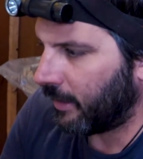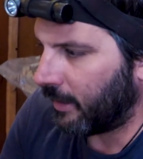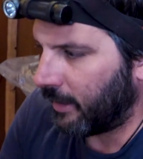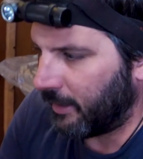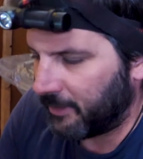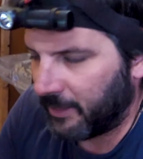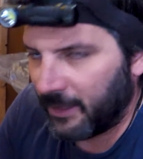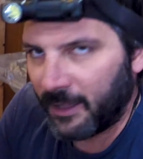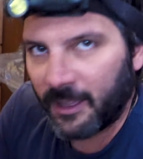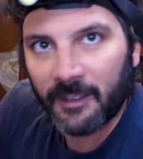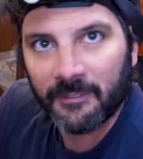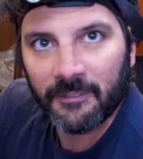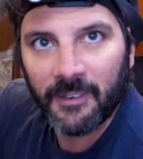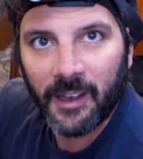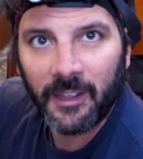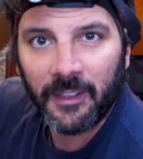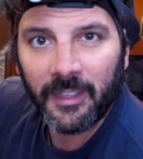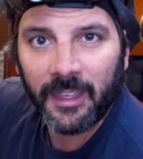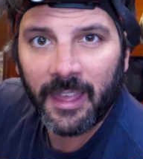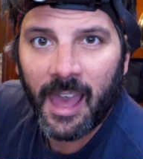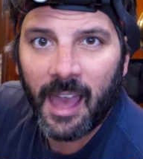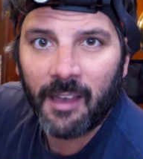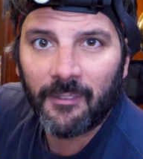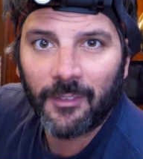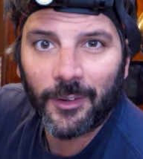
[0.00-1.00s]
I think I
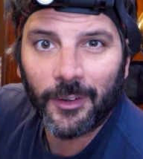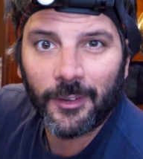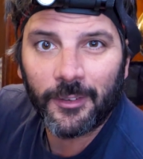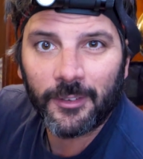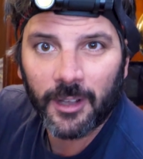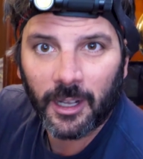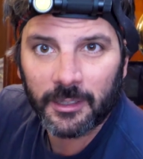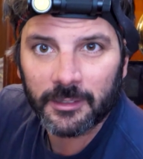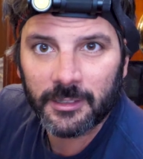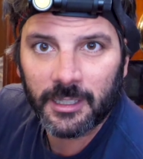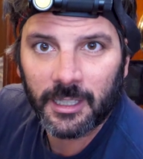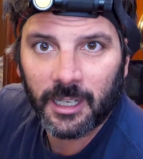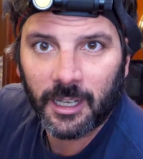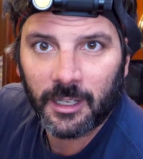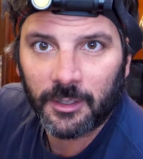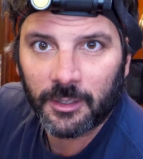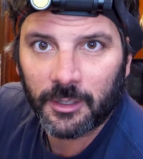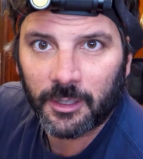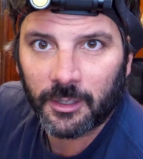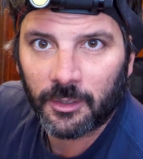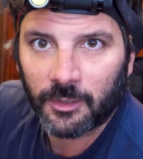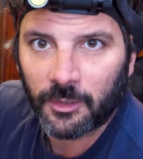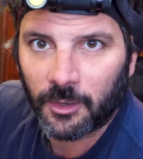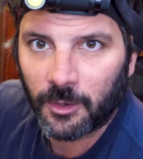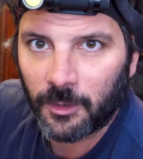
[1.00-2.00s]
finally have our ducting under
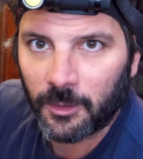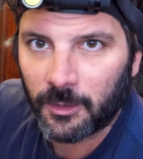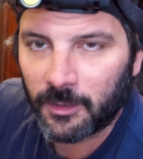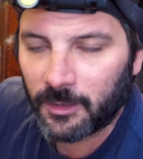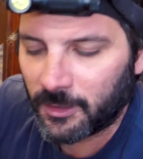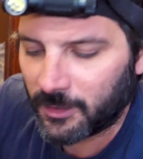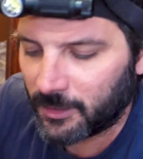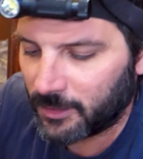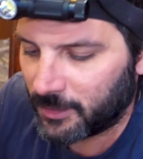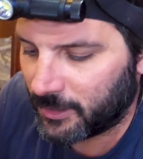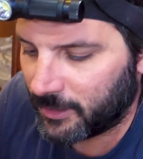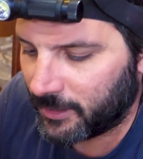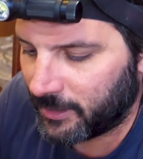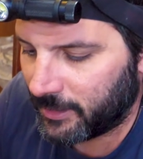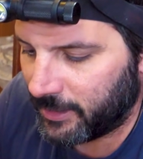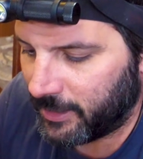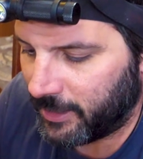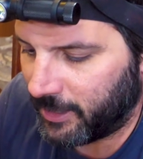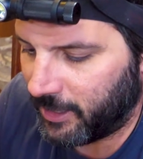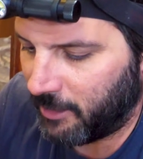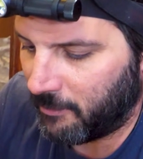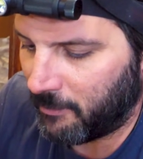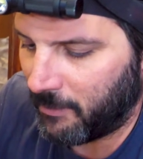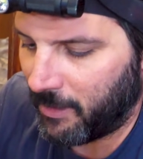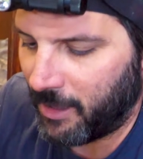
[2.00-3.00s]
control.
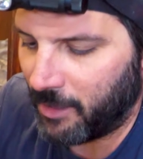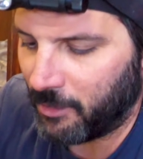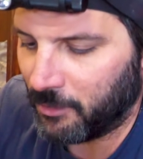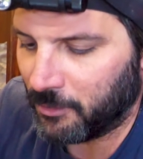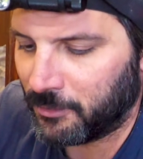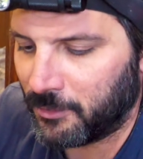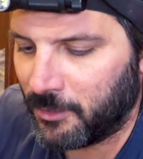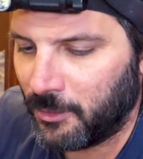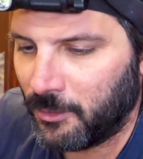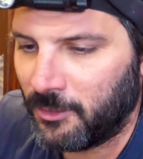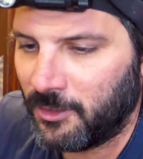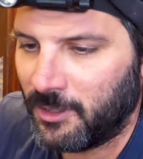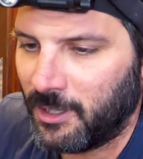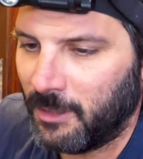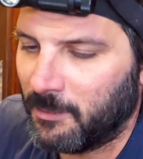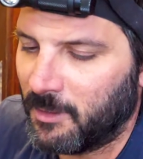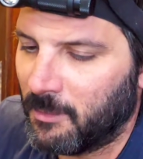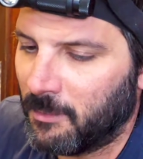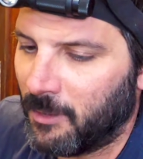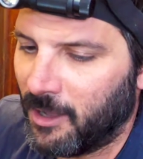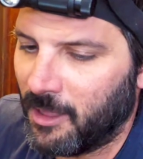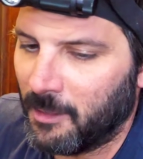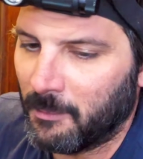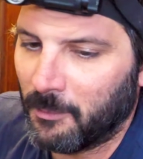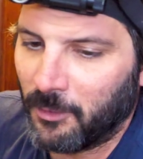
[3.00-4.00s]
I was too cheap to
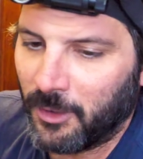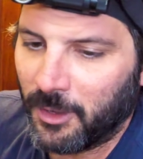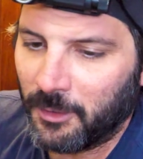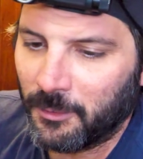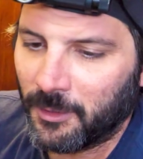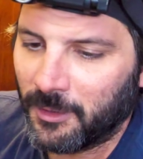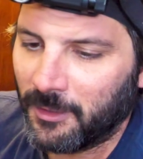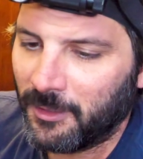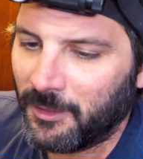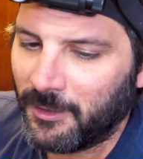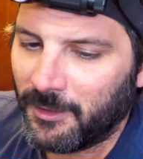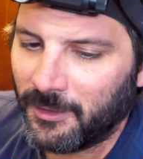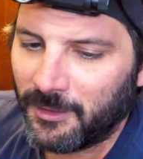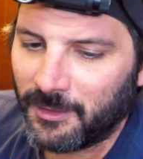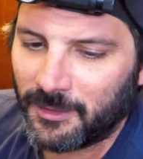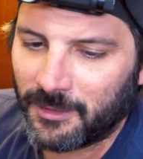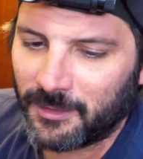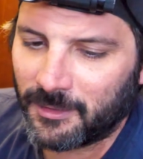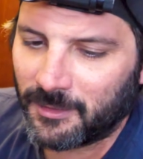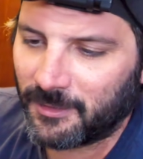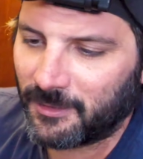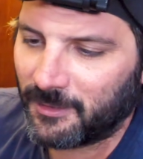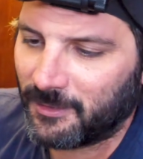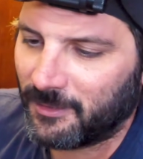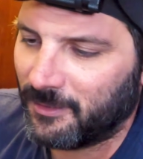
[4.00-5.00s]
buy a marine one of
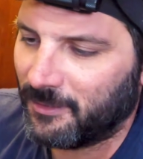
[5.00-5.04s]
these,